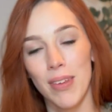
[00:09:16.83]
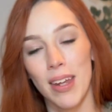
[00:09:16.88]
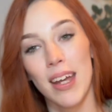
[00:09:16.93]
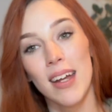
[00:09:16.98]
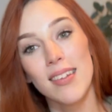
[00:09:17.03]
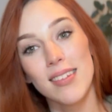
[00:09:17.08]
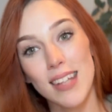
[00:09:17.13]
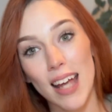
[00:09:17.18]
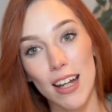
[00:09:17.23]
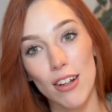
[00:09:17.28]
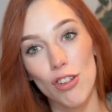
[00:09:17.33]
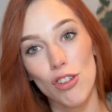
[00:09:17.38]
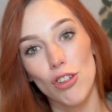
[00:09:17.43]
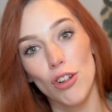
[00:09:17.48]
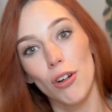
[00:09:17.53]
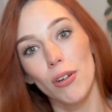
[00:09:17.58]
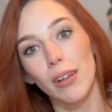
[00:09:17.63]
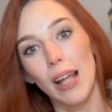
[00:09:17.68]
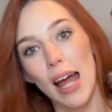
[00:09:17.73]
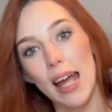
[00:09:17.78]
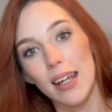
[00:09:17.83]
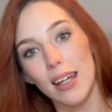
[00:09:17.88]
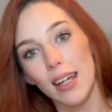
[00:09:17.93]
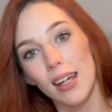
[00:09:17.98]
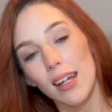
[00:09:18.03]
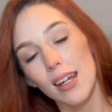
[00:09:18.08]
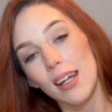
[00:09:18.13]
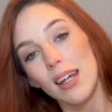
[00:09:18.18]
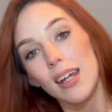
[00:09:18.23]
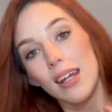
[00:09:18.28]
texture like
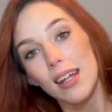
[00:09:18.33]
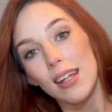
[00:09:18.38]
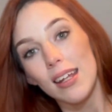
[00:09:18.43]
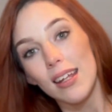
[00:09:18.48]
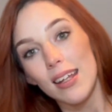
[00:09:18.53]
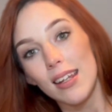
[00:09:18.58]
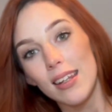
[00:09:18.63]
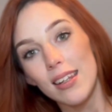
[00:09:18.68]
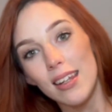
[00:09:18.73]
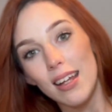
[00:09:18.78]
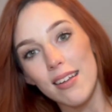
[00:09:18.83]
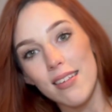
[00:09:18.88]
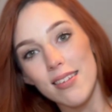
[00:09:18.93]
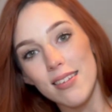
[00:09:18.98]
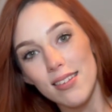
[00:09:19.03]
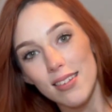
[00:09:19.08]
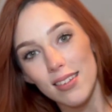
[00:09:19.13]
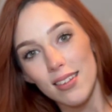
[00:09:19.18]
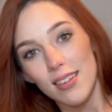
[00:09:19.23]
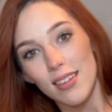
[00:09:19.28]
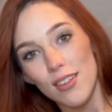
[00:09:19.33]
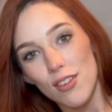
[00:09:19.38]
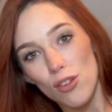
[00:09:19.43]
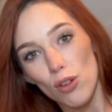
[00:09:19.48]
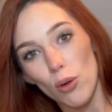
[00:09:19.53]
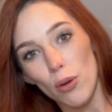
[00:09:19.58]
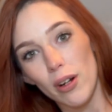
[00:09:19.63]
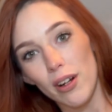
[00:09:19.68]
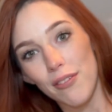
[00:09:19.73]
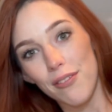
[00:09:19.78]
this
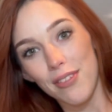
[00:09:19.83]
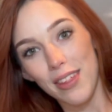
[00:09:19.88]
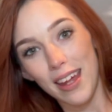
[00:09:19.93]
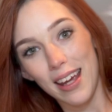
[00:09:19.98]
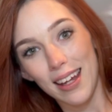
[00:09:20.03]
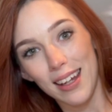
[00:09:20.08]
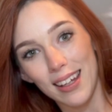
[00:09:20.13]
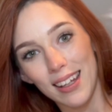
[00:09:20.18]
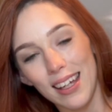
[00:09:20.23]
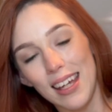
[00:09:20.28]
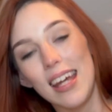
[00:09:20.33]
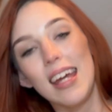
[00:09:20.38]
sort of thing.